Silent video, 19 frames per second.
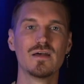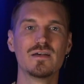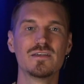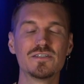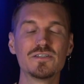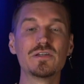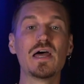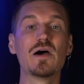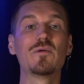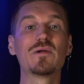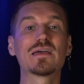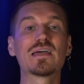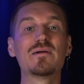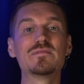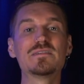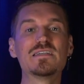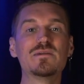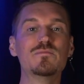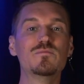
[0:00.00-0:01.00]
So now when it
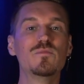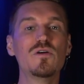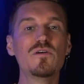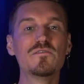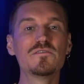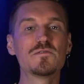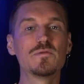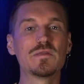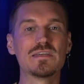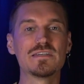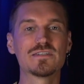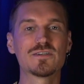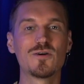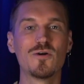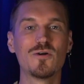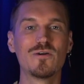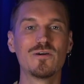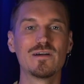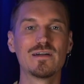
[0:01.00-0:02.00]
comes to moves with this
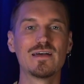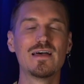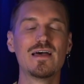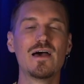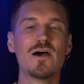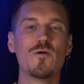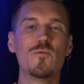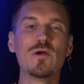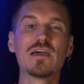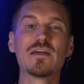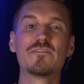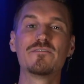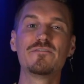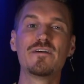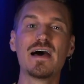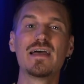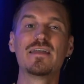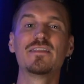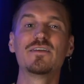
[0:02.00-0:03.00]
chord, we could
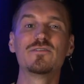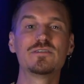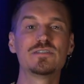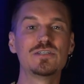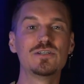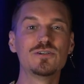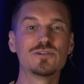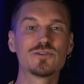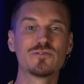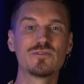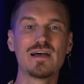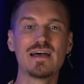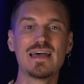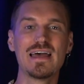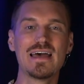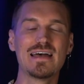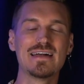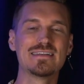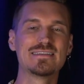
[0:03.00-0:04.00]
find those two
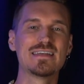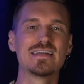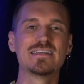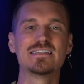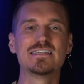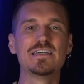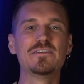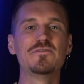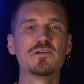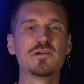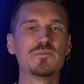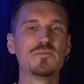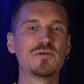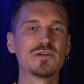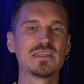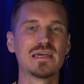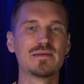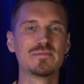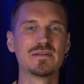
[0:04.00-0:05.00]
triads and see if we could
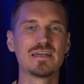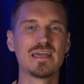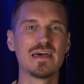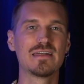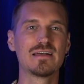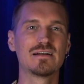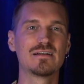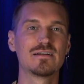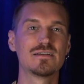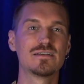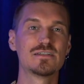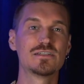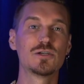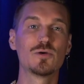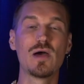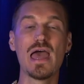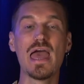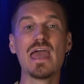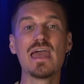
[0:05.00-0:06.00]
put them together.
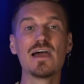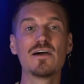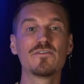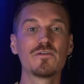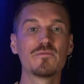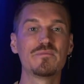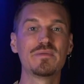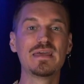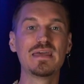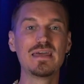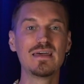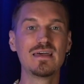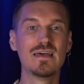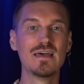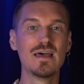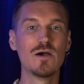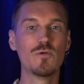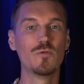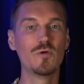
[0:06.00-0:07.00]
So A over B,
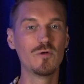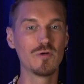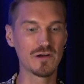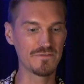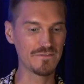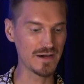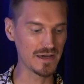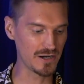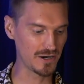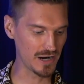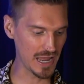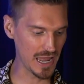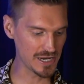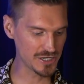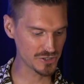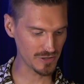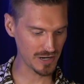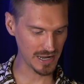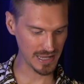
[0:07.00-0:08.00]
we want to find our A
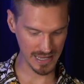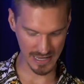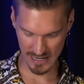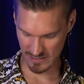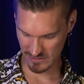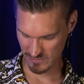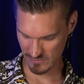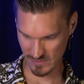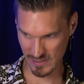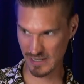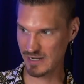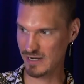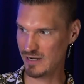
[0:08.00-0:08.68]
triad right